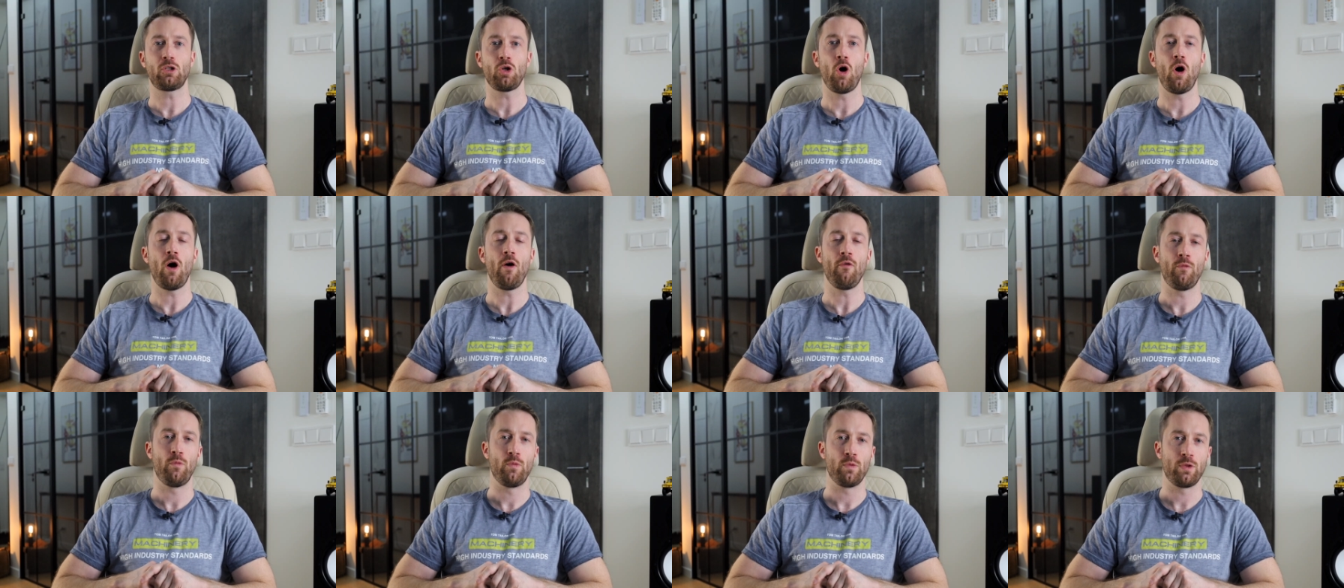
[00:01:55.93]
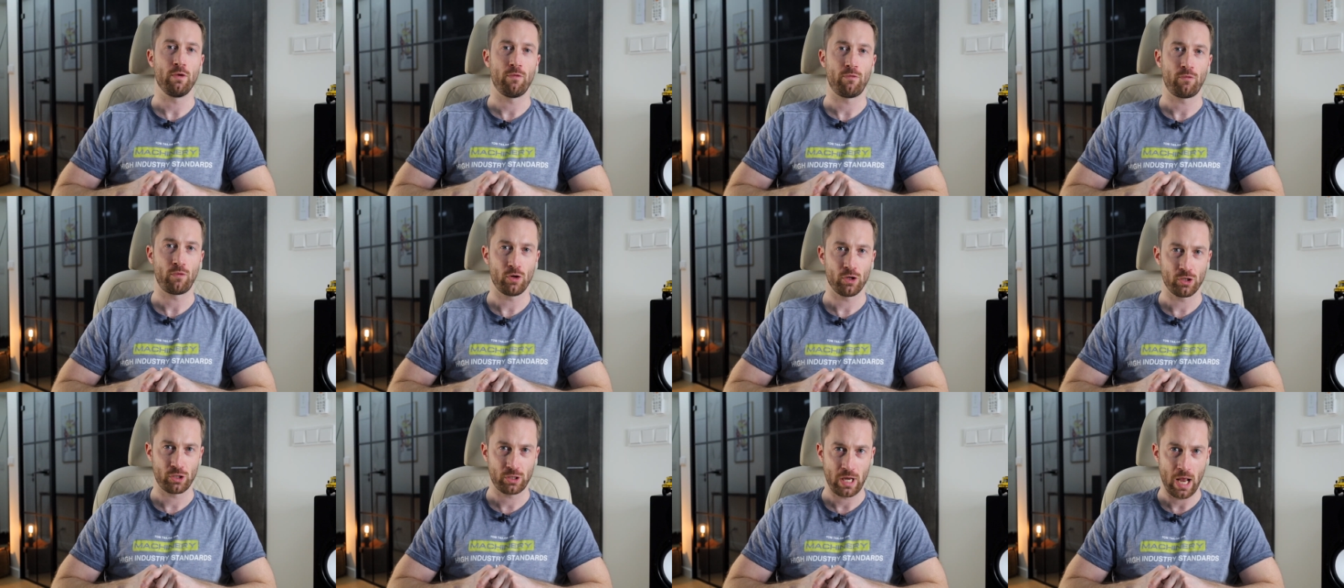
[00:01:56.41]
off with the
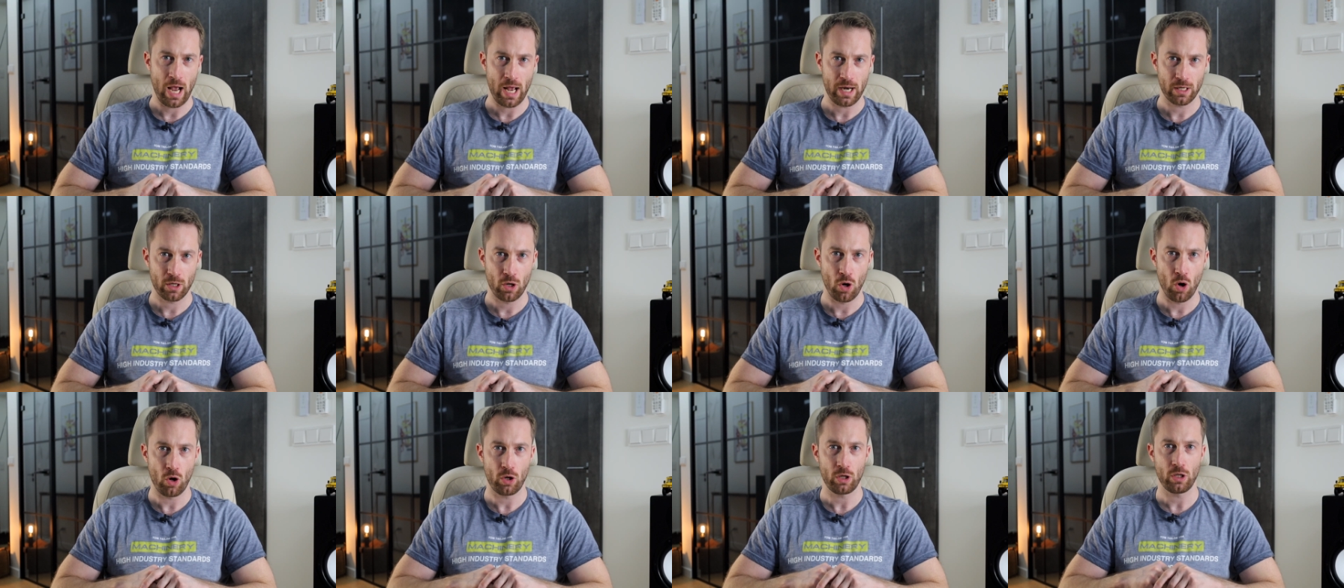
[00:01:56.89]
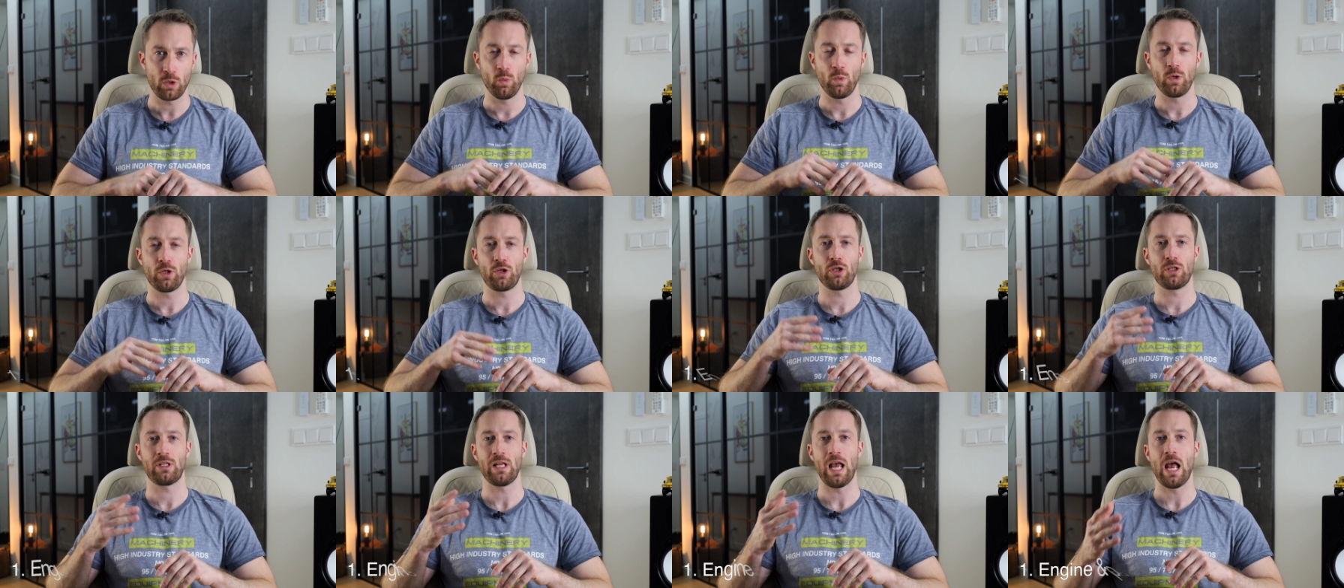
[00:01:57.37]
first category,
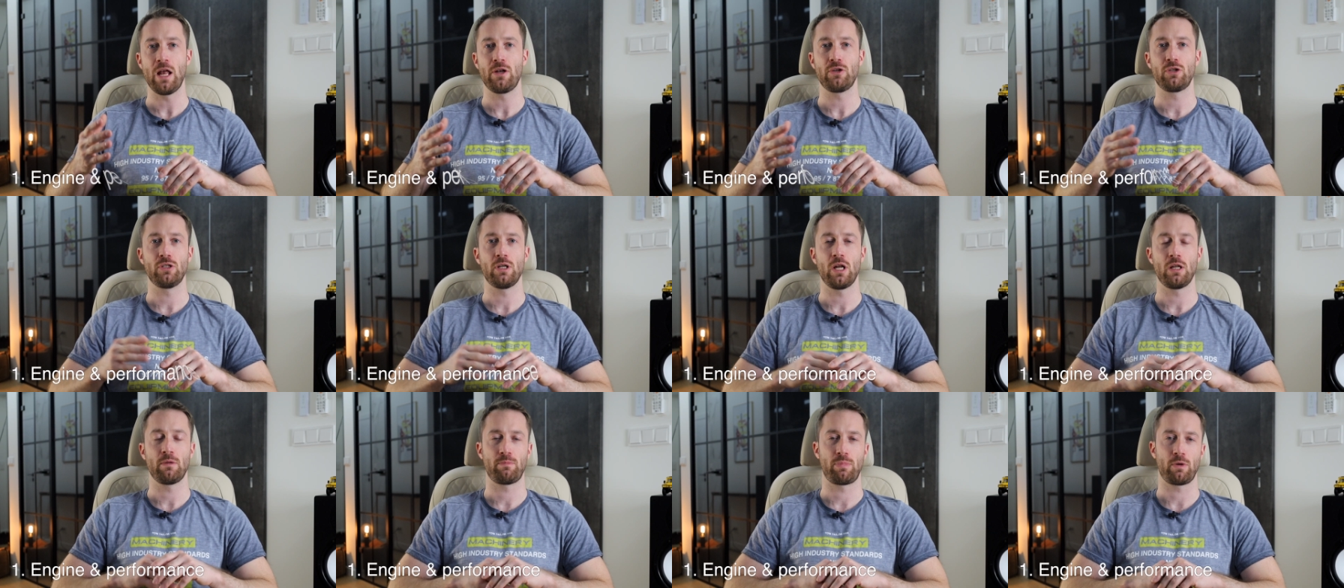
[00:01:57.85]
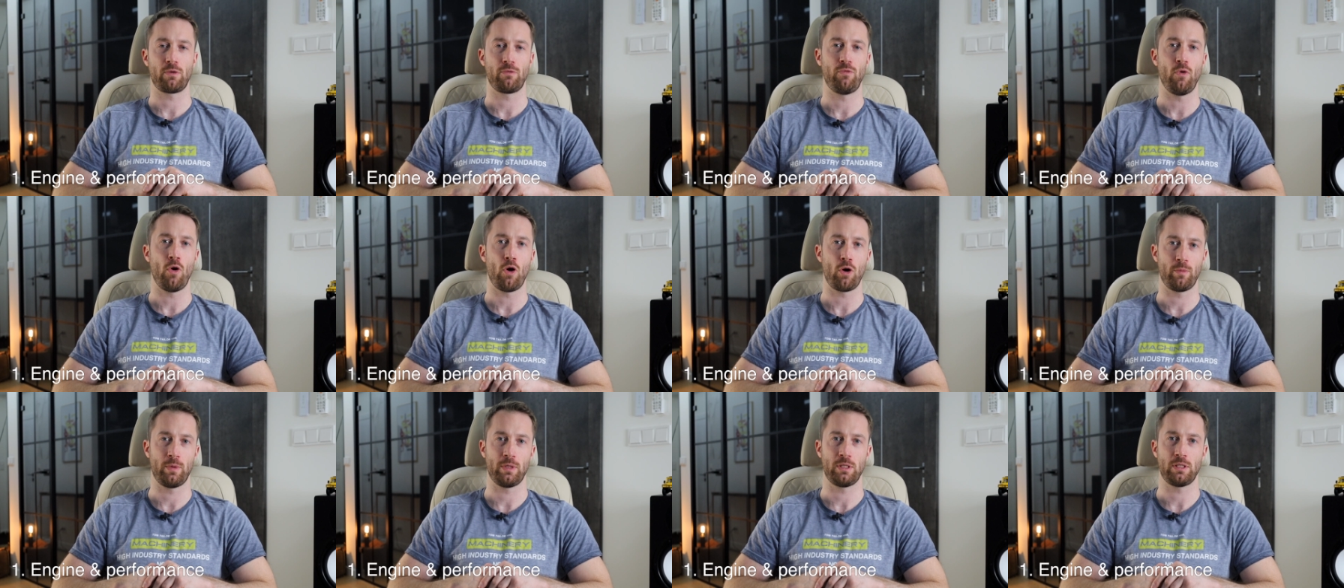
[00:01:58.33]
which is engine and
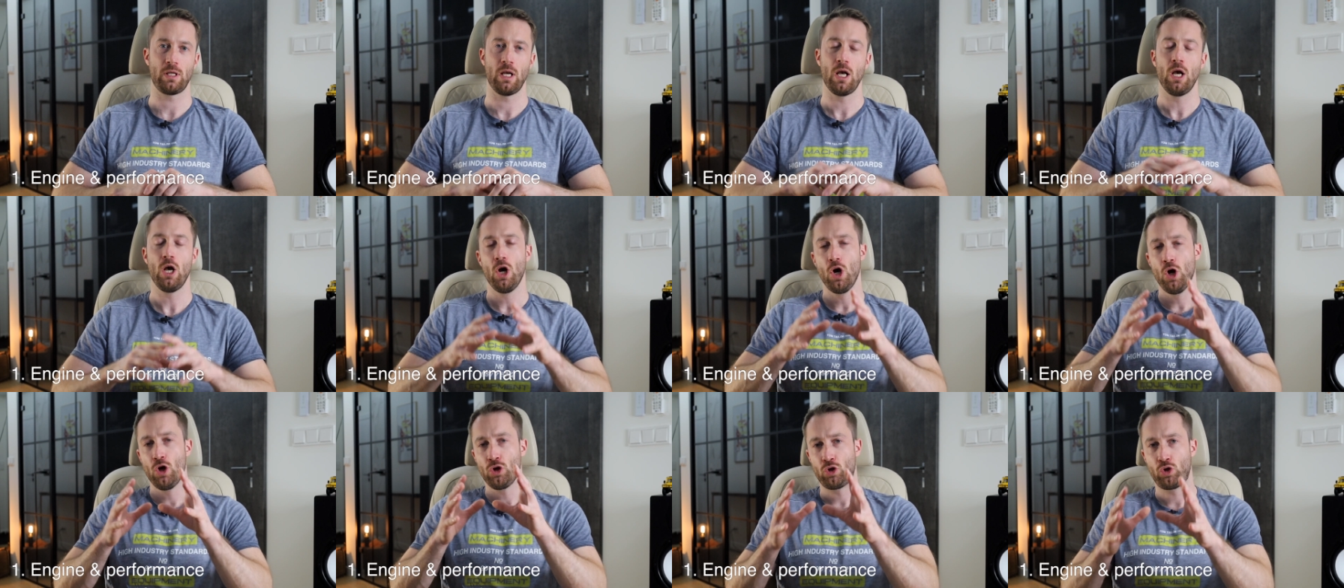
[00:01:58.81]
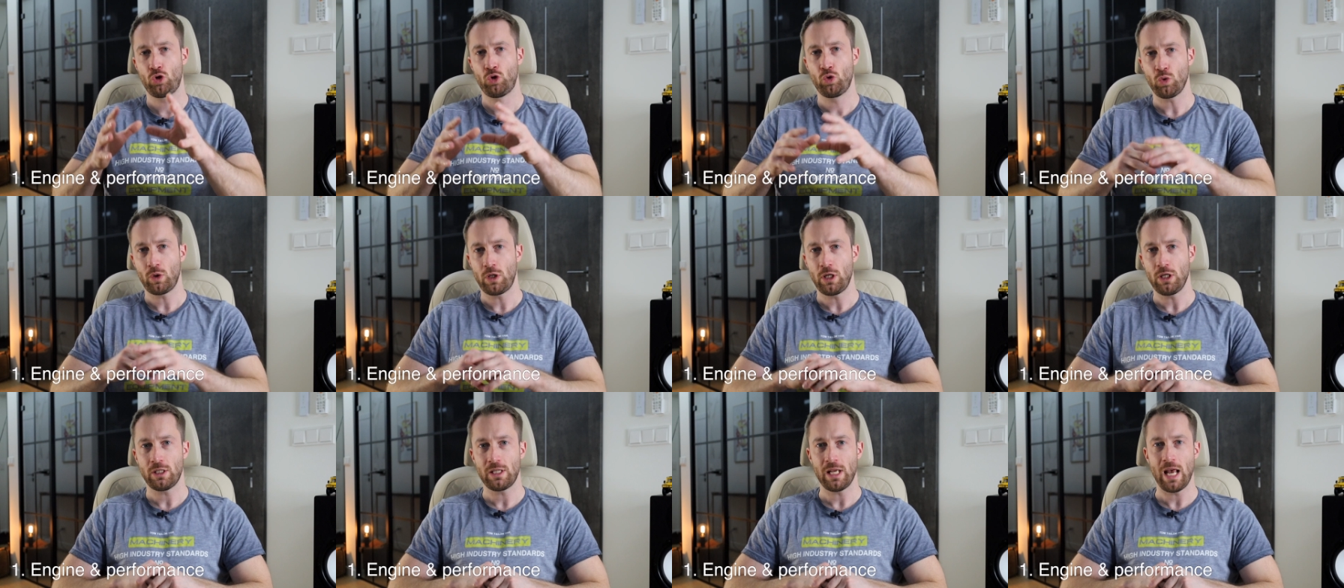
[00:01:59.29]
performance.
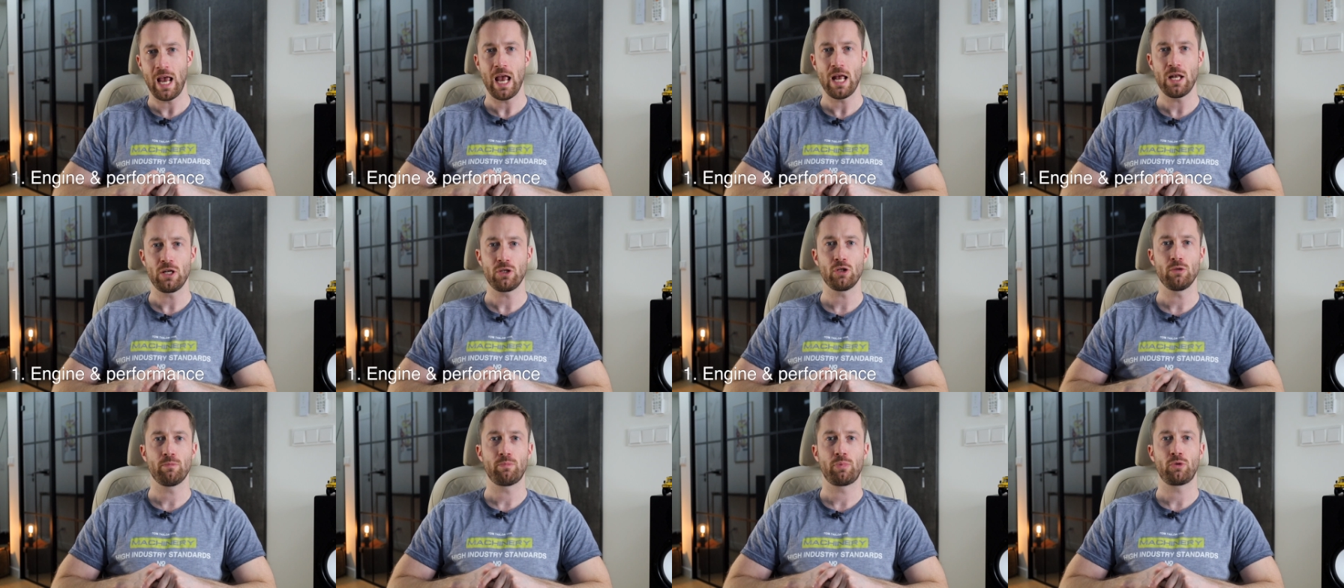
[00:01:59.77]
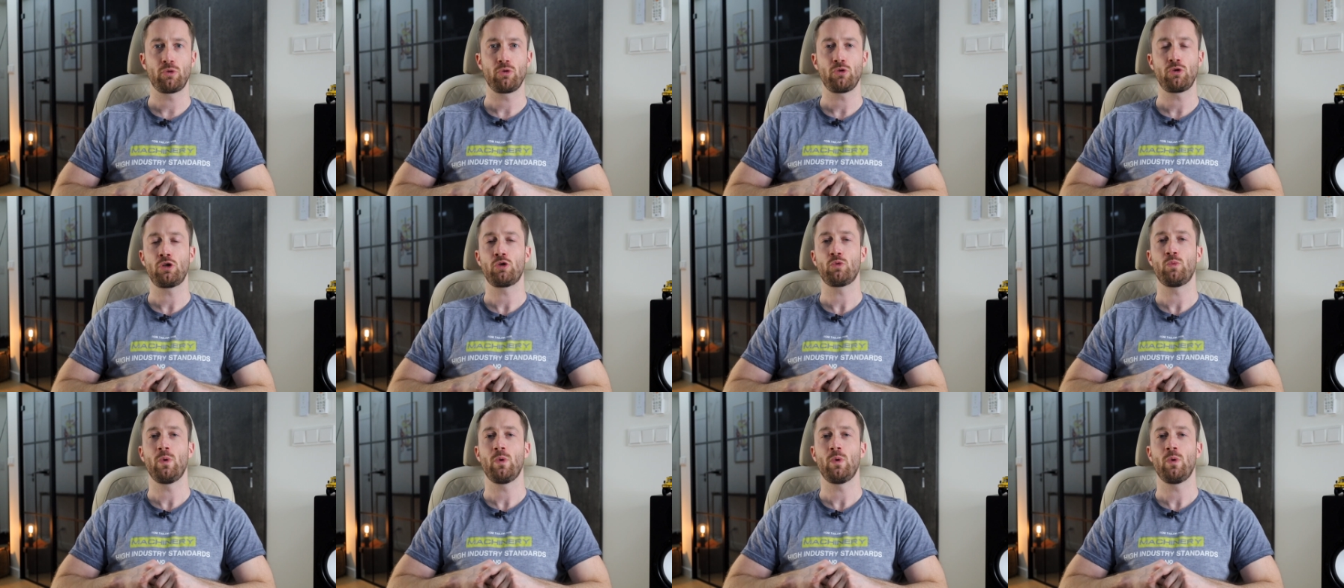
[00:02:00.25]
Suzuki's engine produces